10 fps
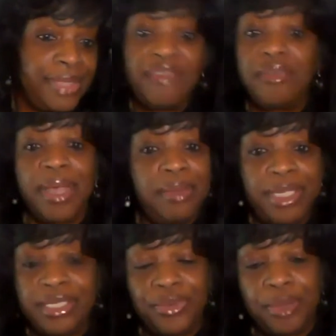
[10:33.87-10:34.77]
Everybody
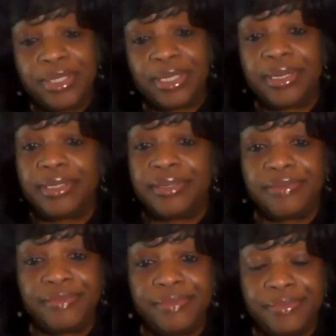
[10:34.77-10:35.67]
meets the representative.
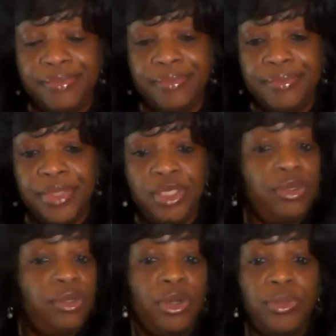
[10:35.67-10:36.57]

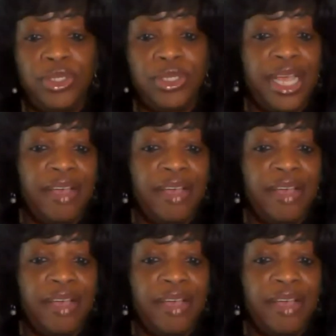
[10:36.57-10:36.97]
You don't know what